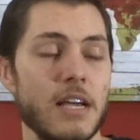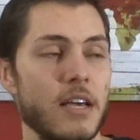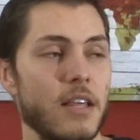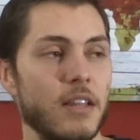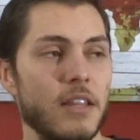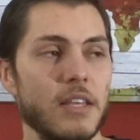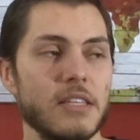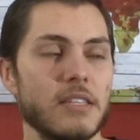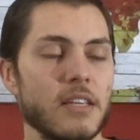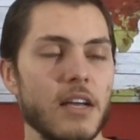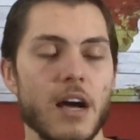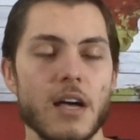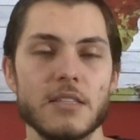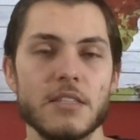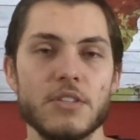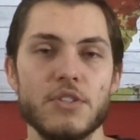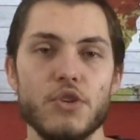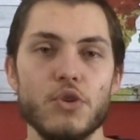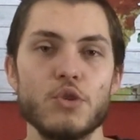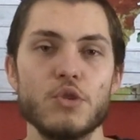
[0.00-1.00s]
This
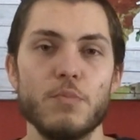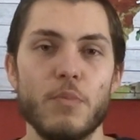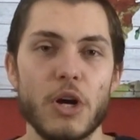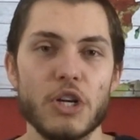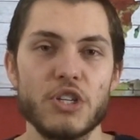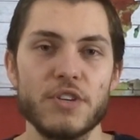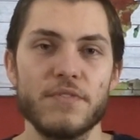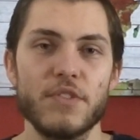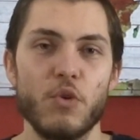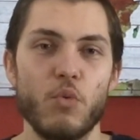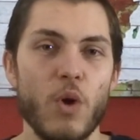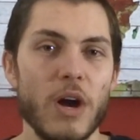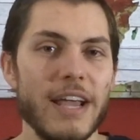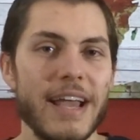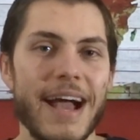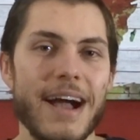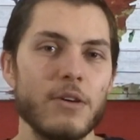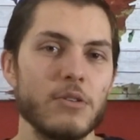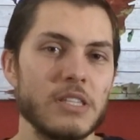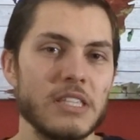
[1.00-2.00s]
constitutes much of the White
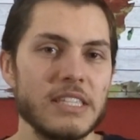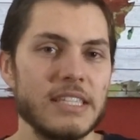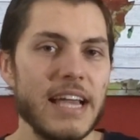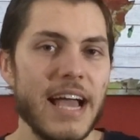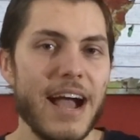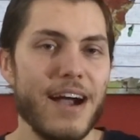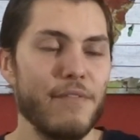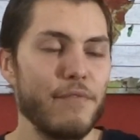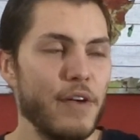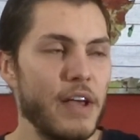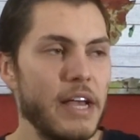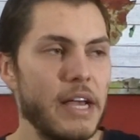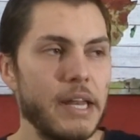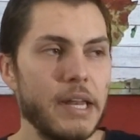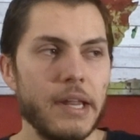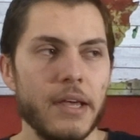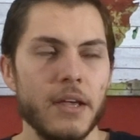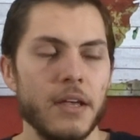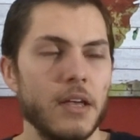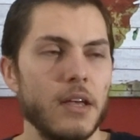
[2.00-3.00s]
House staff
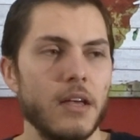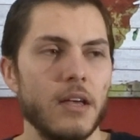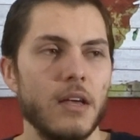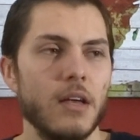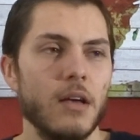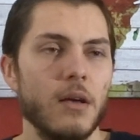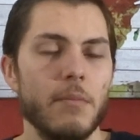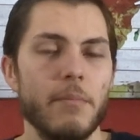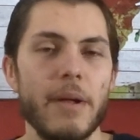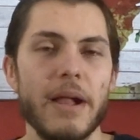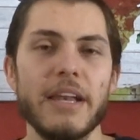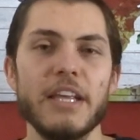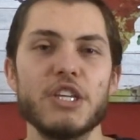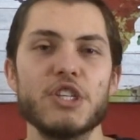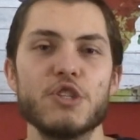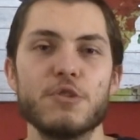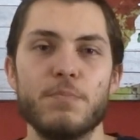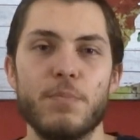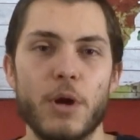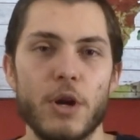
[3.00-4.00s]
and many
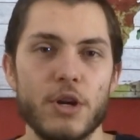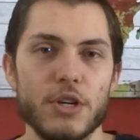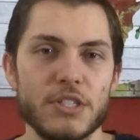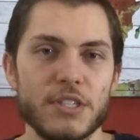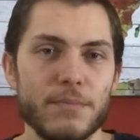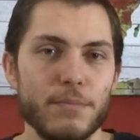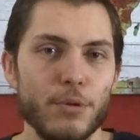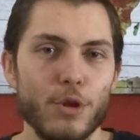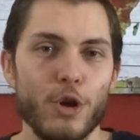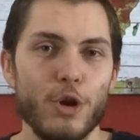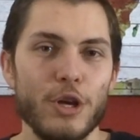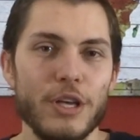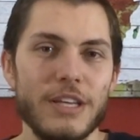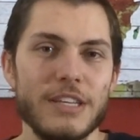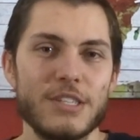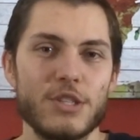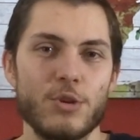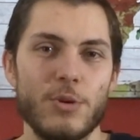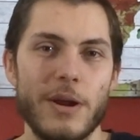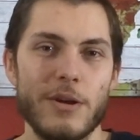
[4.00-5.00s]
sparse
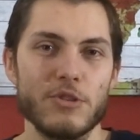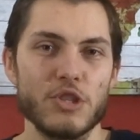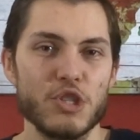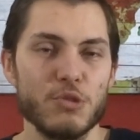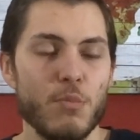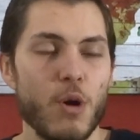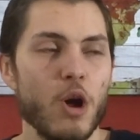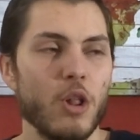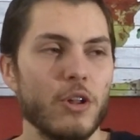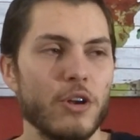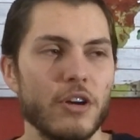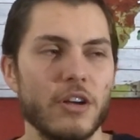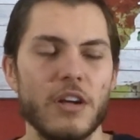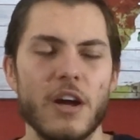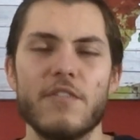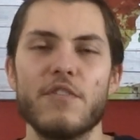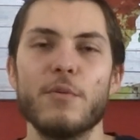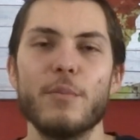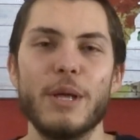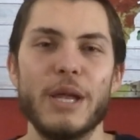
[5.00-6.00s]
employees throughout smaller
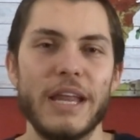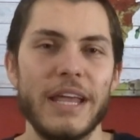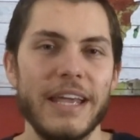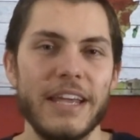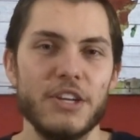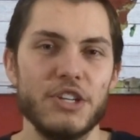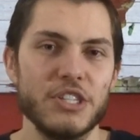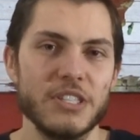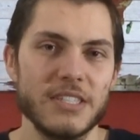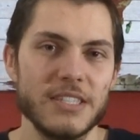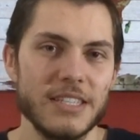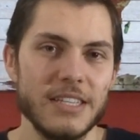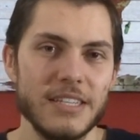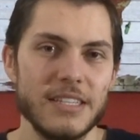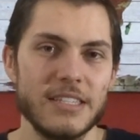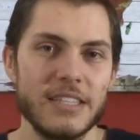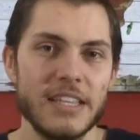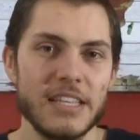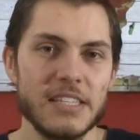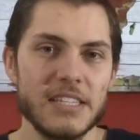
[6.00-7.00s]
government
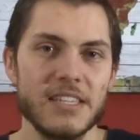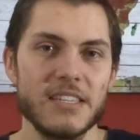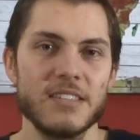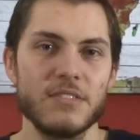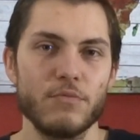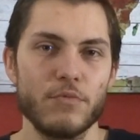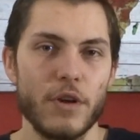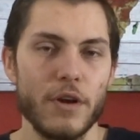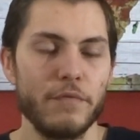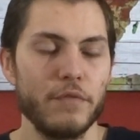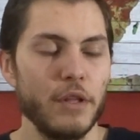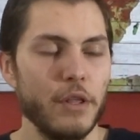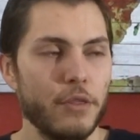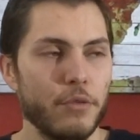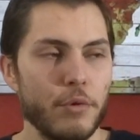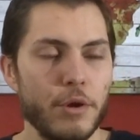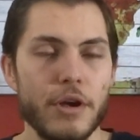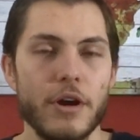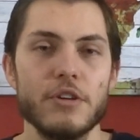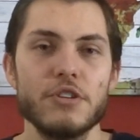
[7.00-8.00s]
agencies. This is roughly
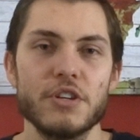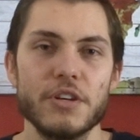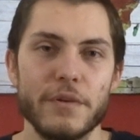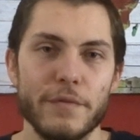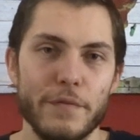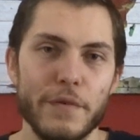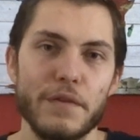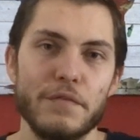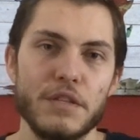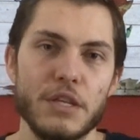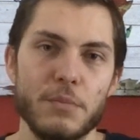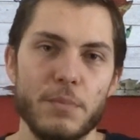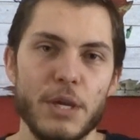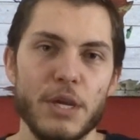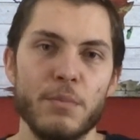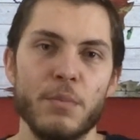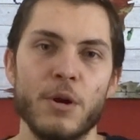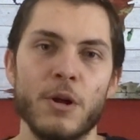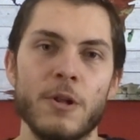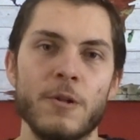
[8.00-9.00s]
350
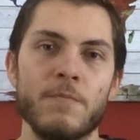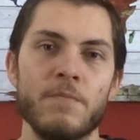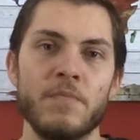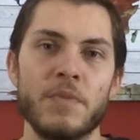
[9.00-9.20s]
people.